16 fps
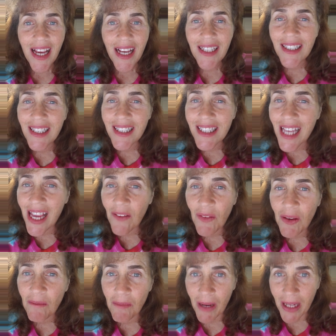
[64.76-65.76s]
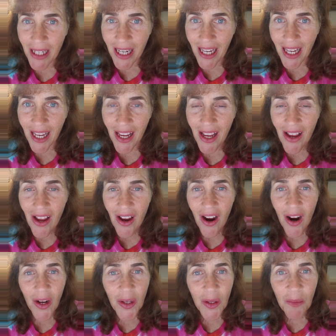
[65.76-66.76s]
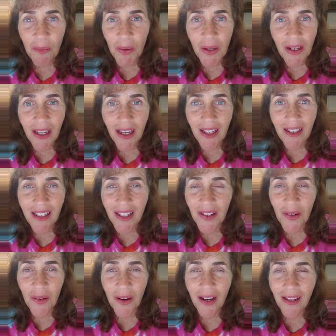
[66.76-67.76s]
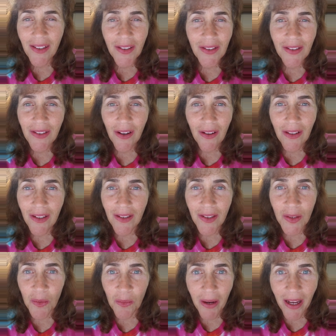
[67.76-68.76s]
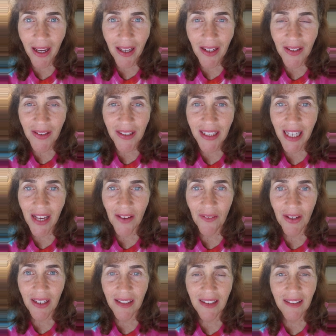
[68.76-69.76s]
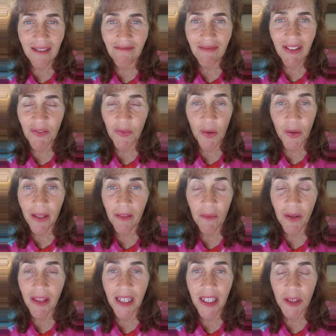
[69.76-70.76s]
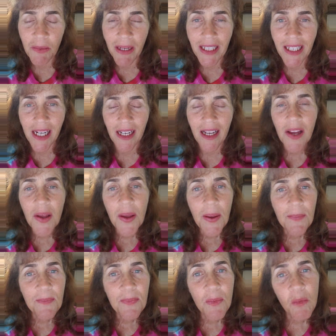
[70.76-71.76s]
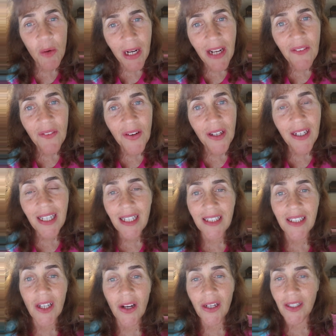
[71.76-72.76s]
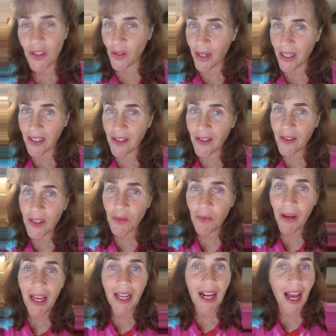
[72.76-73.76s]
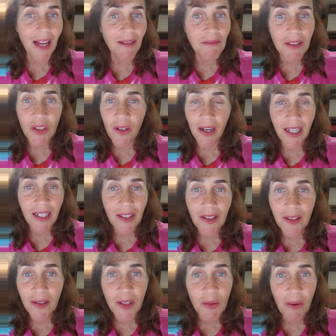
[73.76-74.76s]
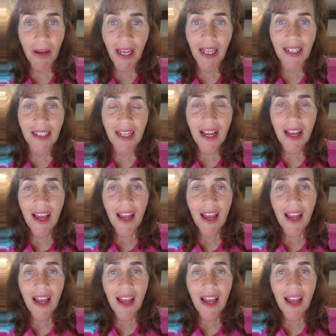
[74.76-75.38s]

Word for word: Is it saving money? Are you putting, you know, one hundred dollars away in your savings for with each paycheck? Whatever it is, are you trying to lose weight? I'm trying to lose weight.